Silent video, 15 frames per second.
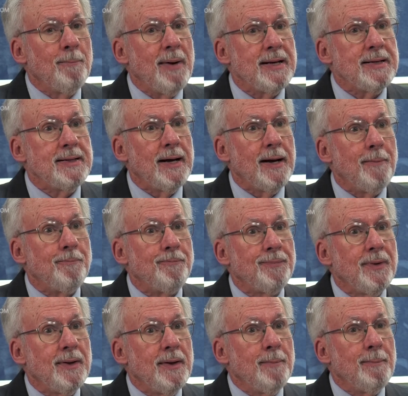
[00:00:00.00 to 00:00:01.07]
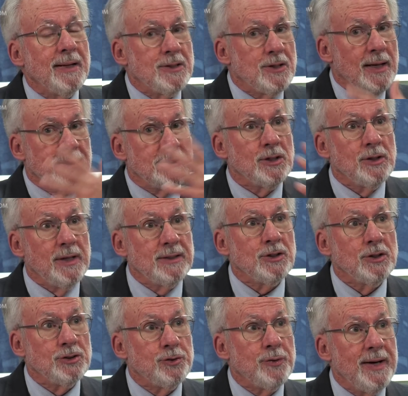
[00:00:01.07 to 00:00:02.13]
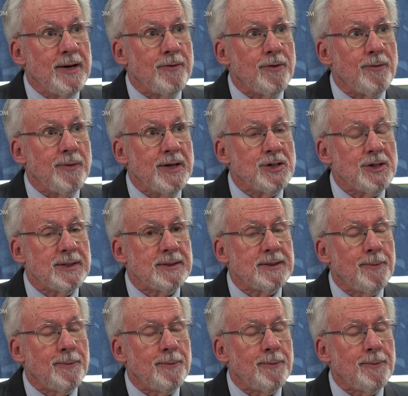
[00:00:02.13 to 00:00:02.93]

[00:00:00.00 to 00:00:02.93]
But, um, but it's, it's, it's, those three different regions.